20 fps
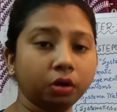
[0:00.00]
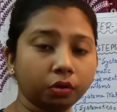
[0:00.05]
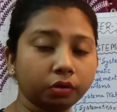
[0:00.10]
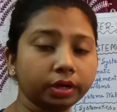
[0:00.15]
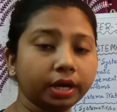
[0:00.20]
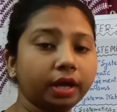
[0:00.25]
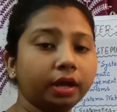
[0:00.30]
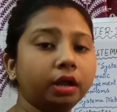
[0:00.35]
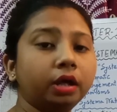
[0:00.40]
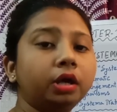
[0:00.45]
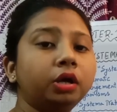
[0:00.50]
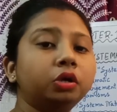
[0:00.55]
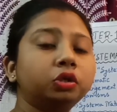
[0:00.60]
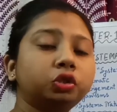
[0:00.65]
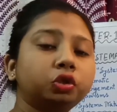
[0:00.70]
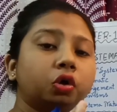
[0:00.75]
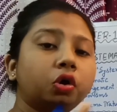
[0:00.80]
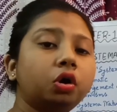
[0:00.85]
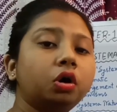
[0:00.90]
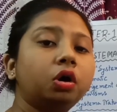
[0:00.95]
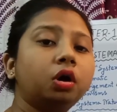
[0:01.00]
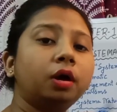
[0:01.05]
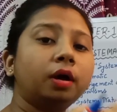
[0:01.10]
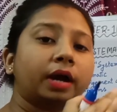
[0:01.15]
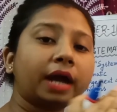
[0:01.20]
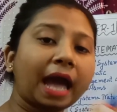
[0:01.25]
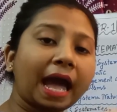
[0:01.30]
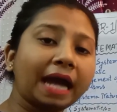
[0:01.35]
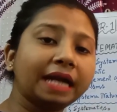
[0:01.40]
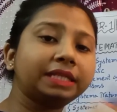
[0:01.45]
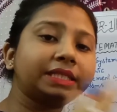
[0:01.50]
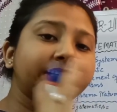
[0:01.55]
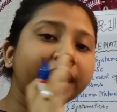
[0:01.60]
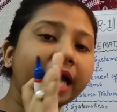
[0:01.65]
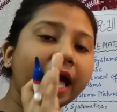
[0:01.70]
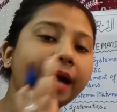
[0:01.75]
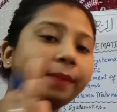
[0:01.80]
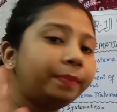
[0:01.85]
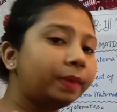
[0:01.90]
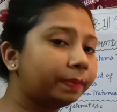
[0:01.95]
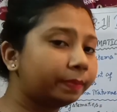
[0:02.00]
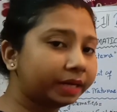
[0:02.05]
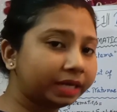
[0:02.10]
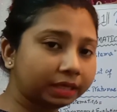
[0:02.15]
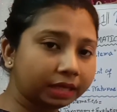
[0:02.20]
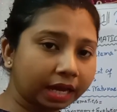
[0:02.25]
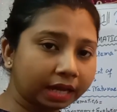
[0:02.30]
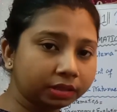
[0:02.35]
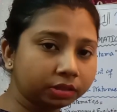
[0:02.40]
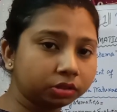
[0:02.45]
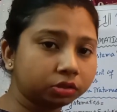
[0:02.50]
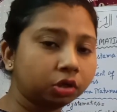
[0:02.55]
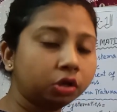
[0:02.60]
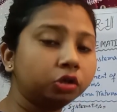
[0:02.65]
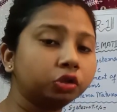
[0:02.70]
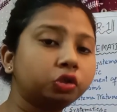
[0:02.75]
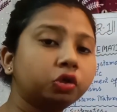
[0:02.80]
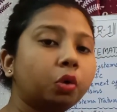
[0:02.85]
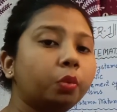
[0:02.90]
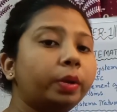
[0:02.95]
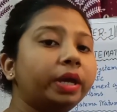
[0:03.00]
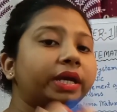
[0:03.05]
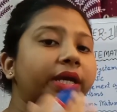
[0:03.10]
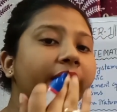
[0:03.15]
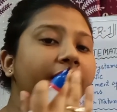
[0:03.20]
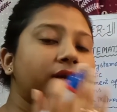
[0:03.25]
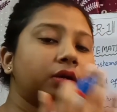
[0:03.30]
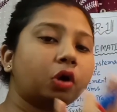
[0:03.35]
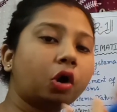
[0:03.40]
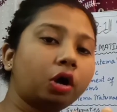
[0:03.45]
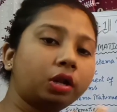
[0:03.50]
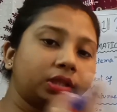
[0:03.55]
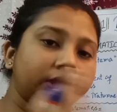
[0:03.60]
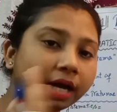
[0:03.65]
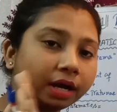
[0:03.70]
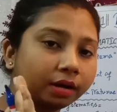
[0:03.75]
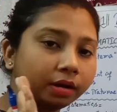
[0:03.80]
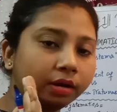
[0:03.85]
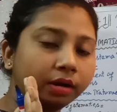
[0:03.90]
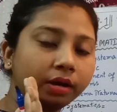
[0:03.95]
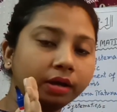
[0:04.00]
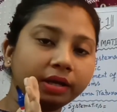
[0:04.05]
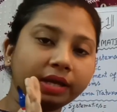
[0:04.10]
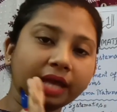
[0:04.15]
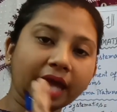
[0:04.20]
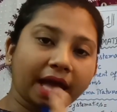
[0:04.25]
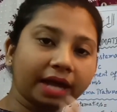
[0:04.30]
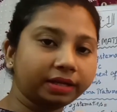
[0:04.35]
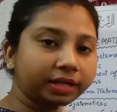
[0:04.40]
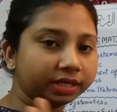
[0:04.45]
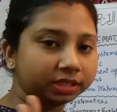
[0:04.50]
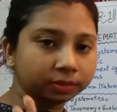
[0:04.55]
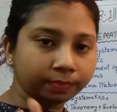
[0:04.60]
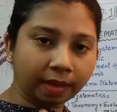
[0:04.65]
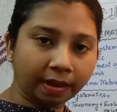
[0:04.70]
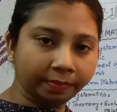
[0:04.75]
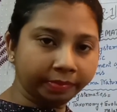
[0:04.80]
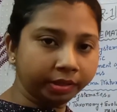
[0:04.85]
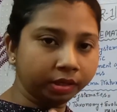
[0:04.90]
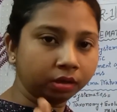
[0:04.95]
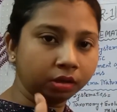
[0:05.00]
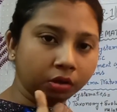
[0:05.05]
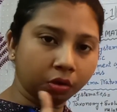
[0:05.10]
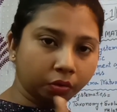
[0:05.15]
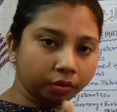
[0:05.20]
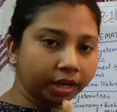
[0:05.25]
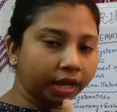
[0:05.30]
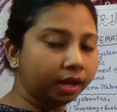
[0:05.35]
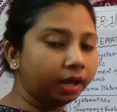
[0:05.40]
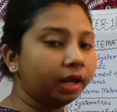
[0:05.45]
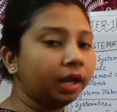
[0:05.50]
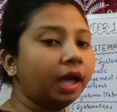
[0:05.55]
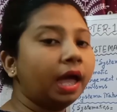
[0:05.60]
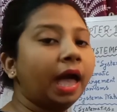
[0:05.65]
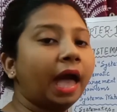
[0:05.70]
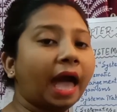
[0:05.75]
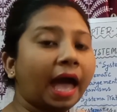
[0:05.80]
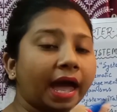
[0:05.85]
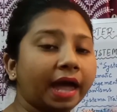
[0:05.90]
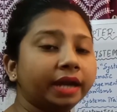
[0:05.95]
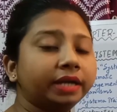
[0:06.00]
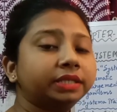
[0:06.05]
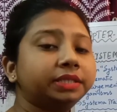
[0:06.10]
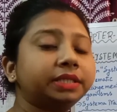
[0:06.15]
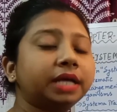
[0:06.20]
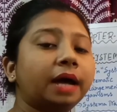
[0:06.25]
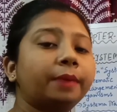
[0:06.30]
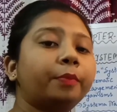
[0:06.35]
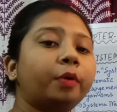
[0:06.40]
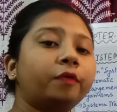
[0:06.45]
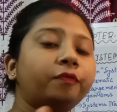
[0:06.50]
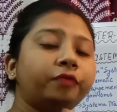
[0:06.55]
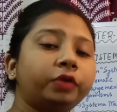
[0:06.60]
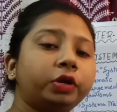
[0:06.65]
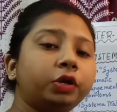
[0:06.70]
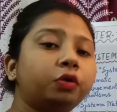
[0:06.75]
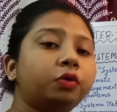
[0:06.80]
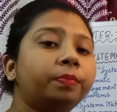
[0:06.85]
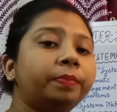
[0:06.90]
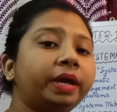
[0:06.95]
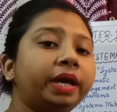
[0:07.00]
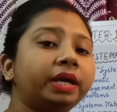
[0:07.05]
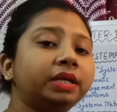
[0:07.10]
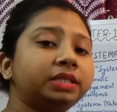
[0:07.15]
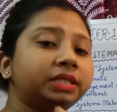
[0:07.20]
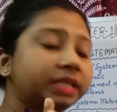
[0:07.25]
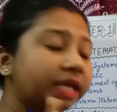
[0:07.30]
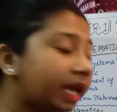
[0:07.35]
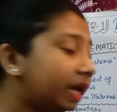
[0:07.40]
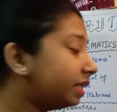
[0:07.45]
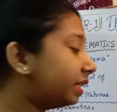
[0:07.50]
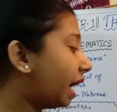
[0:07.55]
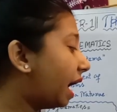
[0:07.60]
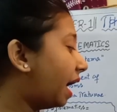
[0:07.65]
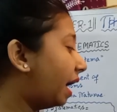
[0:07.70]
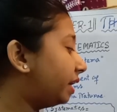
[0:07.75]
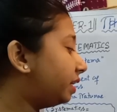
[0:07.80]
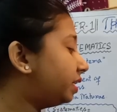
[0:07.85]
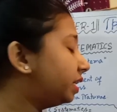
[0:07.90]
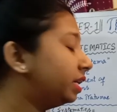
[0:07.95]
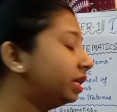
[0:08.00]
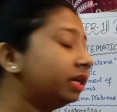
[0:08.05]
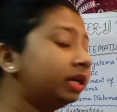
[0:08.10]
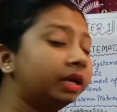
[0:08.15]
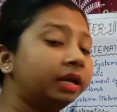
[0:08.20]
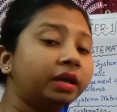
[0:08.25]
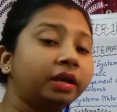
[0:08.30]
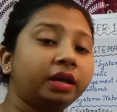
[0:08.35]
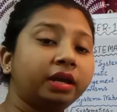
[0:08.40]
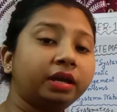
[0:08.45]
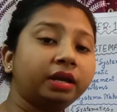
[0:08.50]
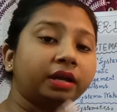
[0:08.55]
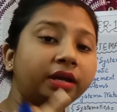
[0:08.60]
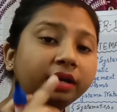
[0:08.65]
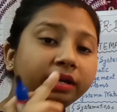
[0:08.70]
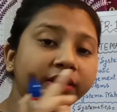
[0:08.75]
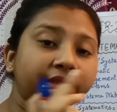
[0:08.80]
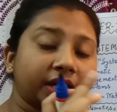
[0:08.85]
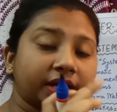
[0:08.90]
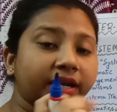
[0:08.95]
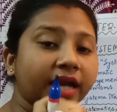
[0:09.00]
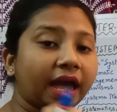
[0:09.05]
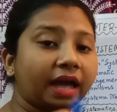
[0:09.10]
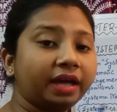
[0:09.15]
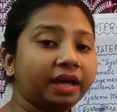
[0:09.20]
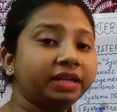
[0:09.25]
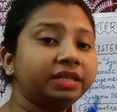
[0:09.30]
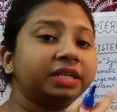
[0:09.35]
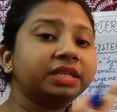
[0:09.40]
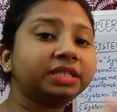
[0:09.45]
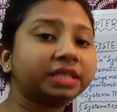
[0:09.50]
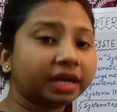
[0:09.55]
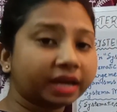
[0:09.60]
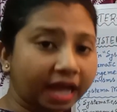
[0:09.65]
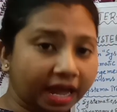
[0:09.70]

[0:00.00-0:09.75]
Okay, so cats have mammary glands, so we can call the cat as mammal. Okay, and some of you may say that the cat, it is a